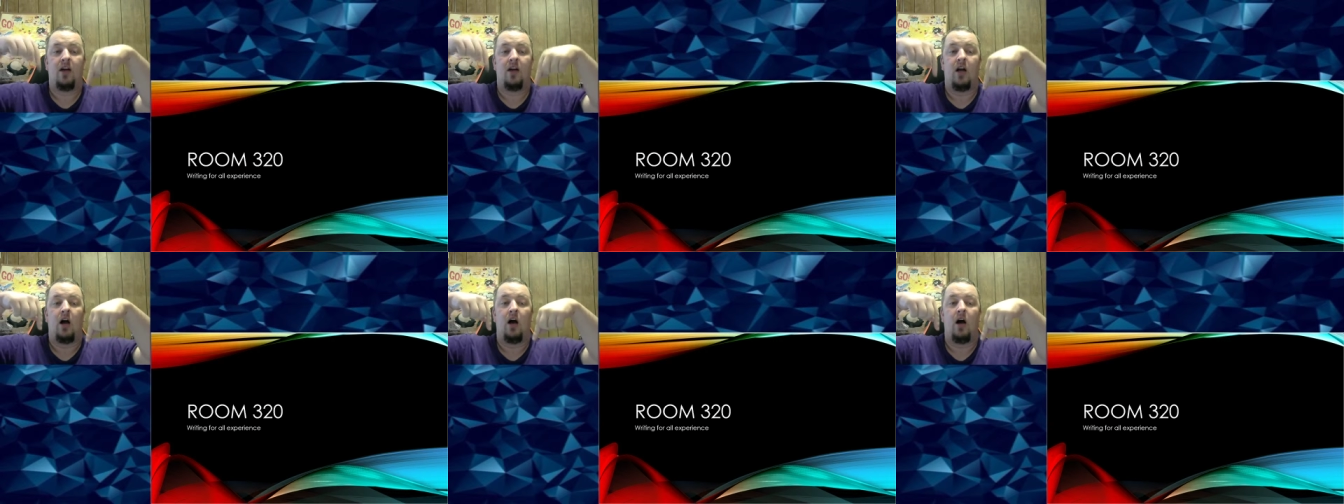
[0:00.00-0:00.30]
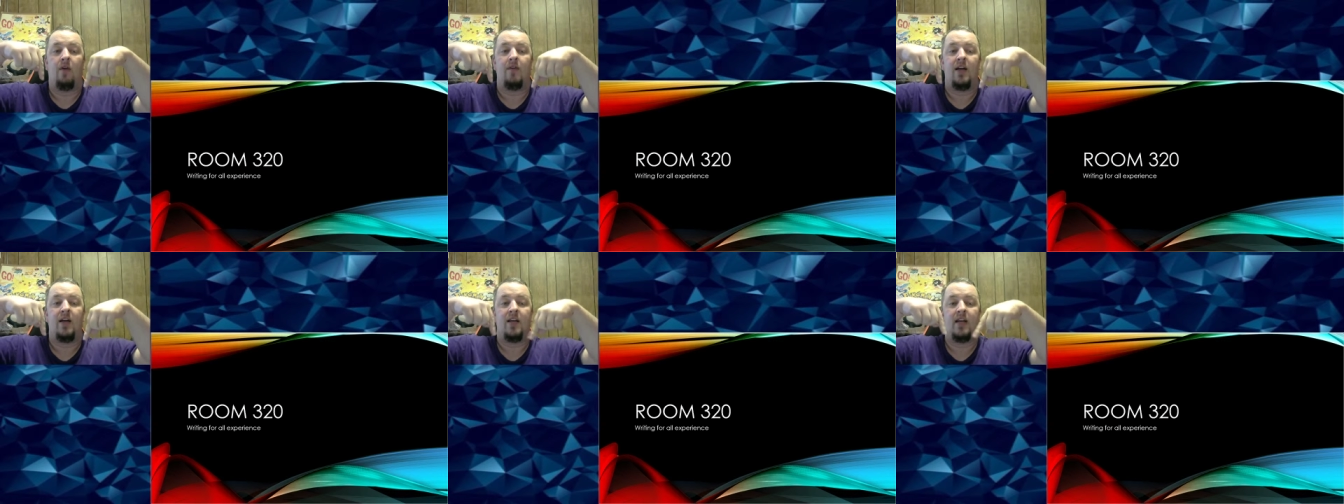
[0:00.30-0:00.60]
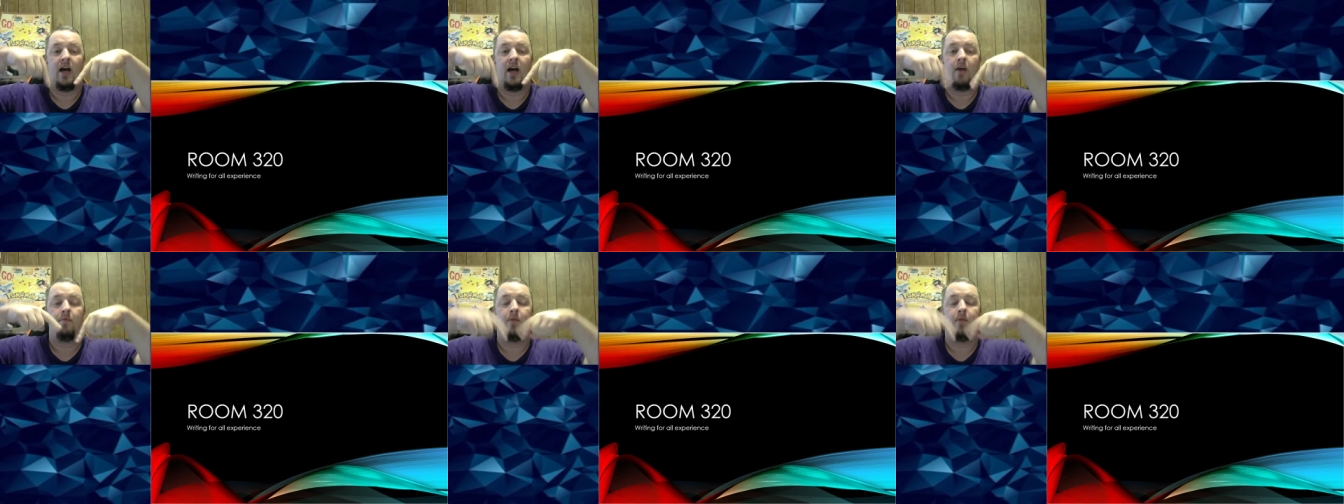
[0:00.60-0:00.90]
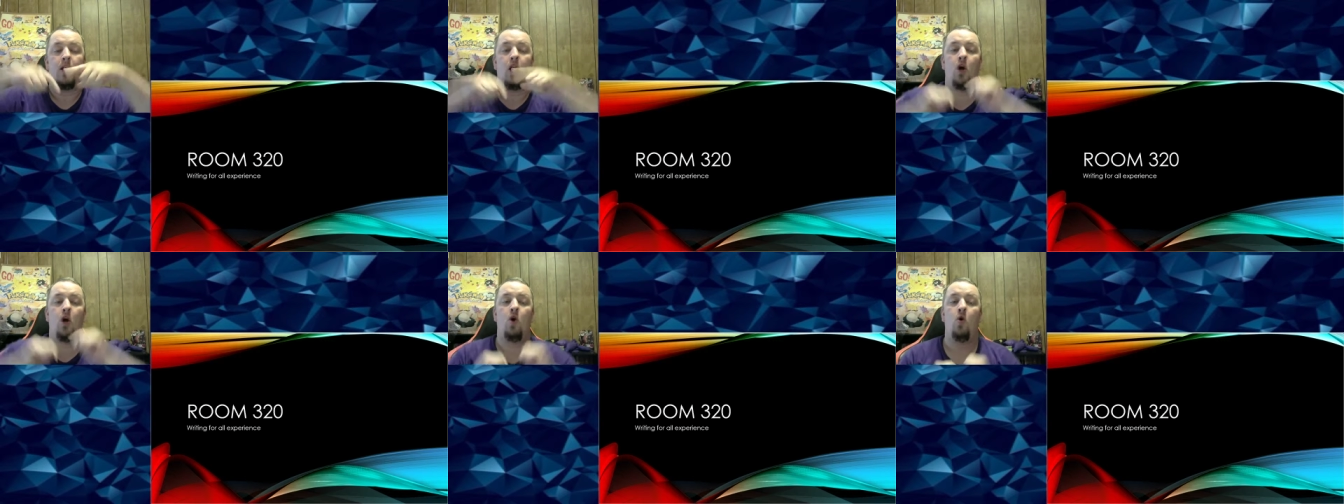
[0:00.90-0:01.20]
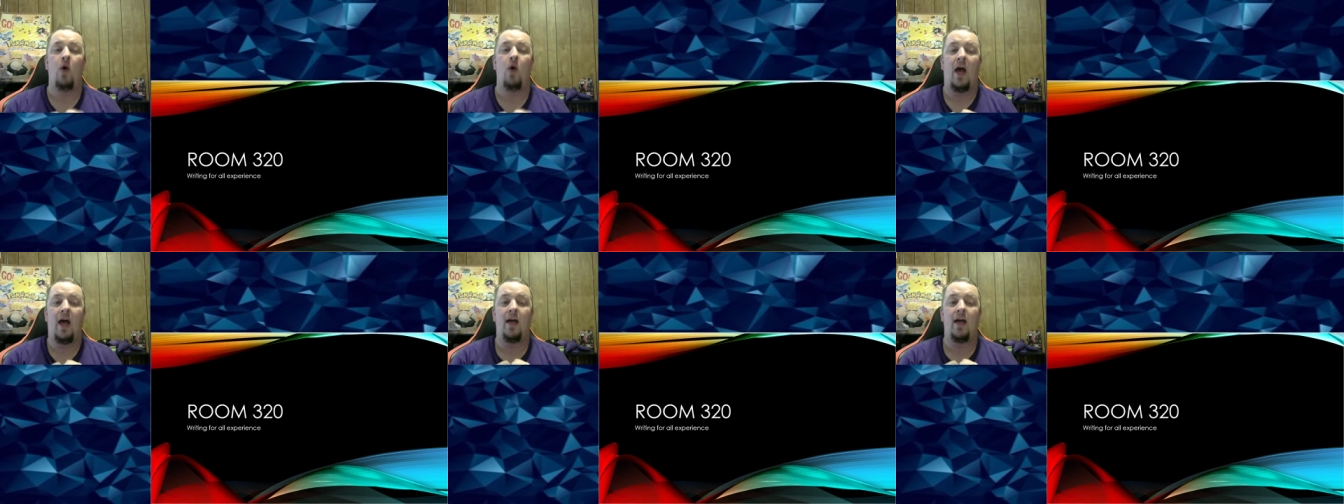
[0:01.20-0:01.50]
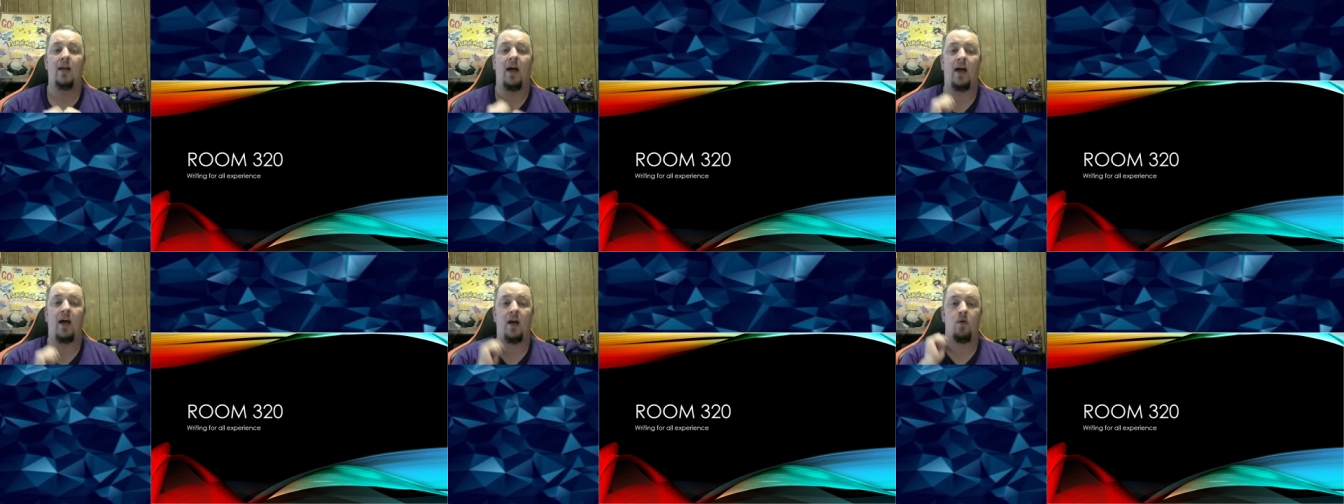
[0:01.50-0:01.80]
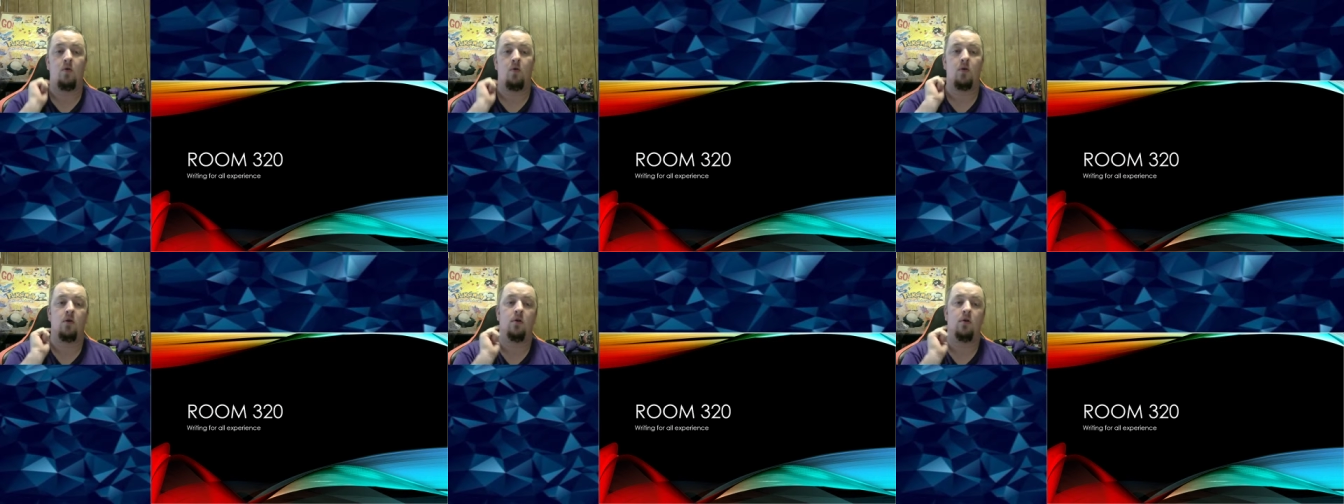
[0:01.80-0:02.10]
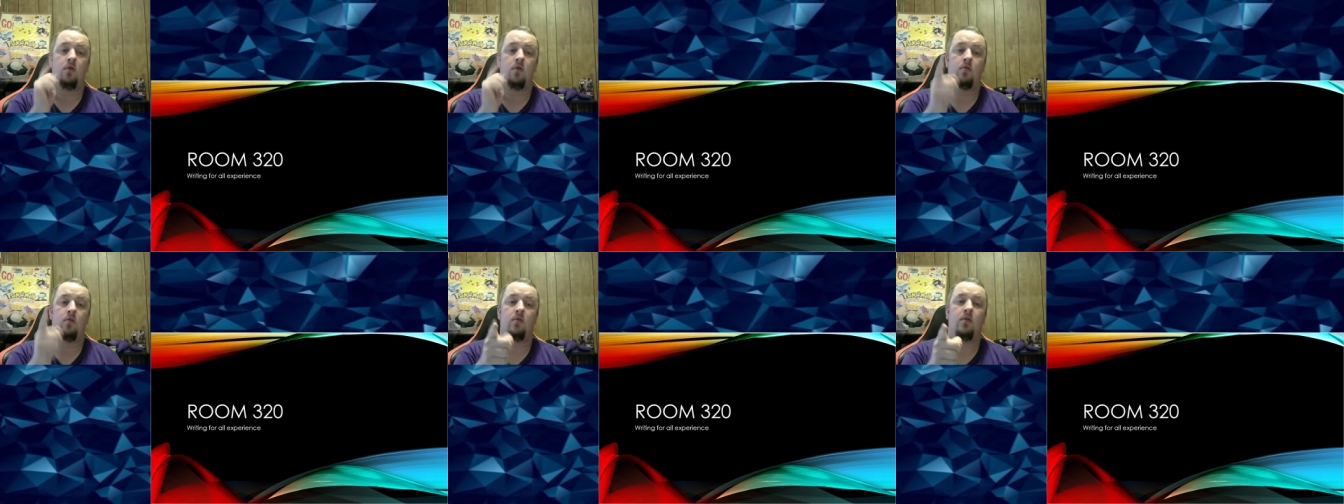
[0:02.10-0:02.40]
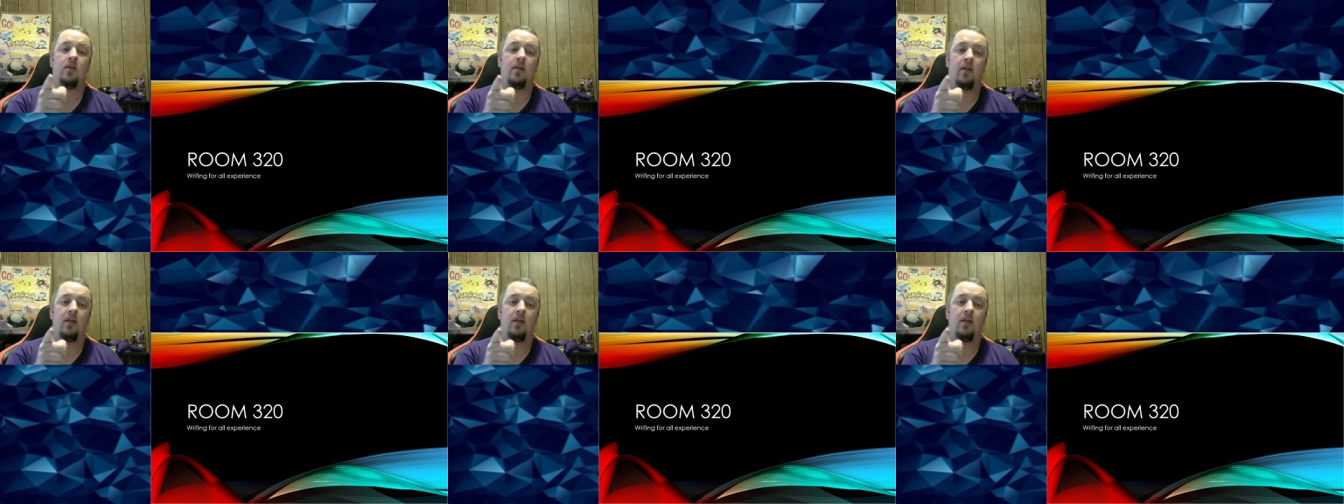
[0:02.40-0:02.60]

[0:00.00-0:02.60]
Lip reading: comment down below, and I will